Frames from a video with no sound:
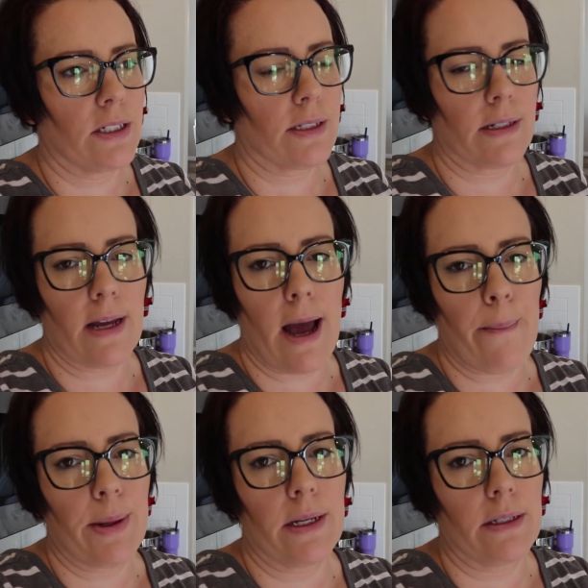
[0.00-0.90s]
is just going to
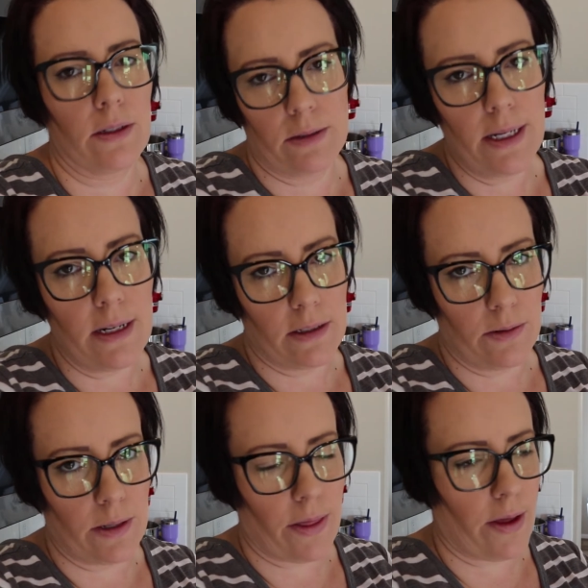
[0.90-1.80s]
happen and you didn't
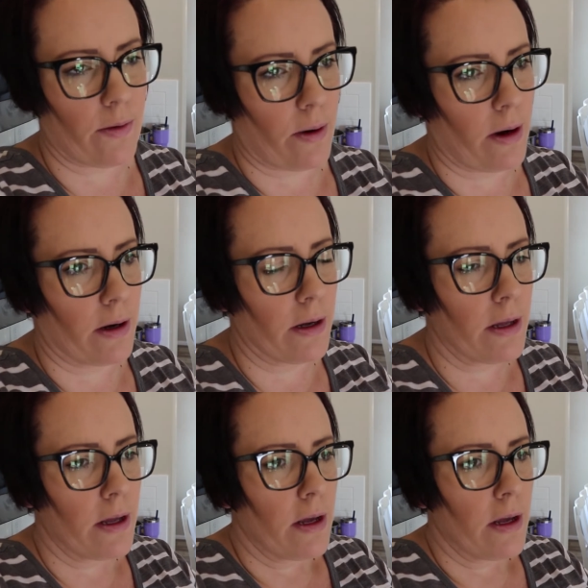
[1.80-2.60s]
do anything wrong.